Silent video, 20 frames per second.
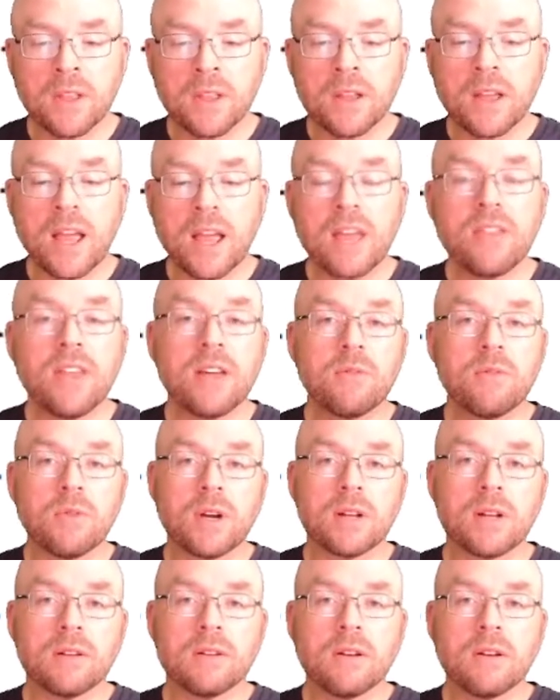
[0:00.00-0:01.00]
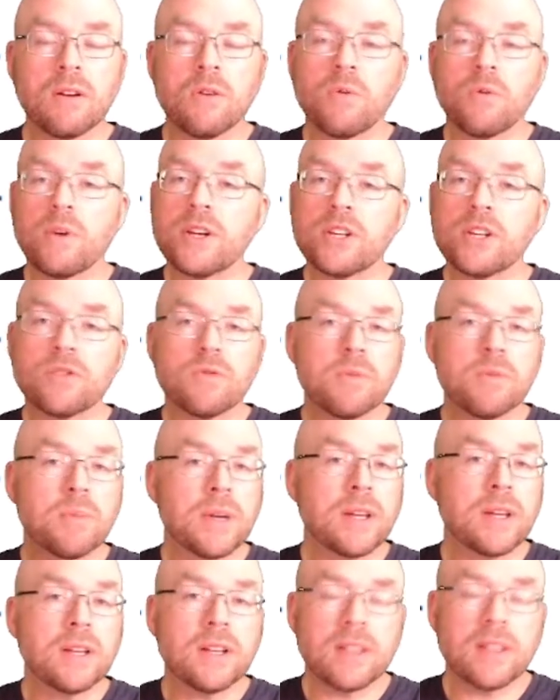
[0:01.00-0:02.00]
And then what? We just
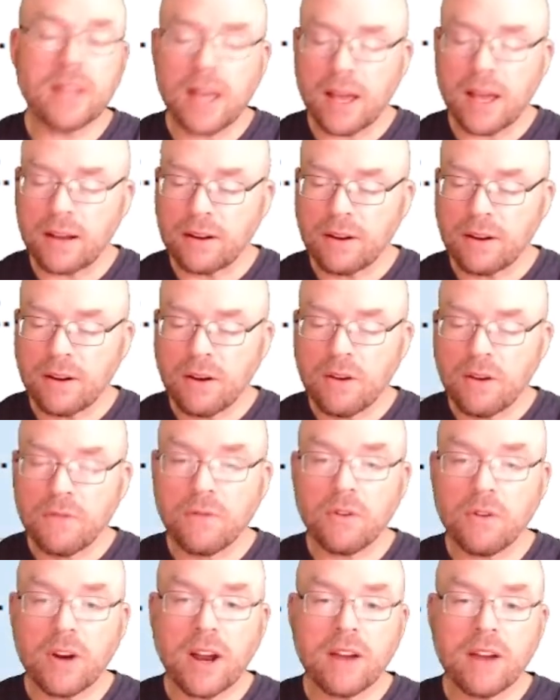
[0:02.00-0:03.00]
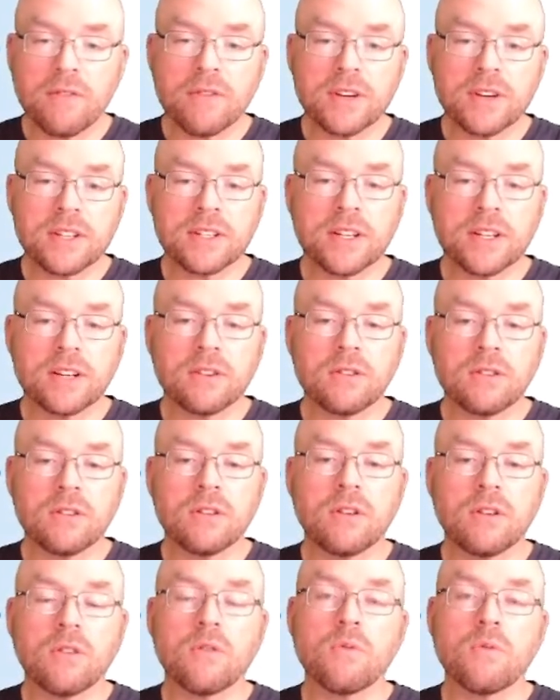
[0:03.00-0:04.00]
repeated that for every single
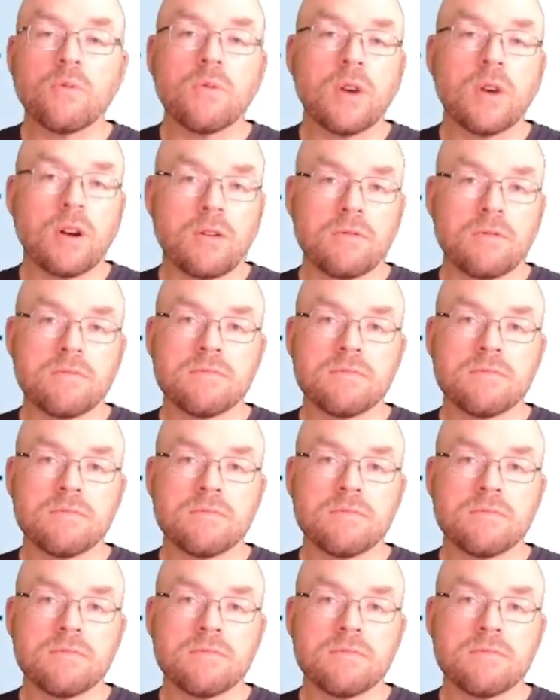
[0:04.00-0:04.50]
row.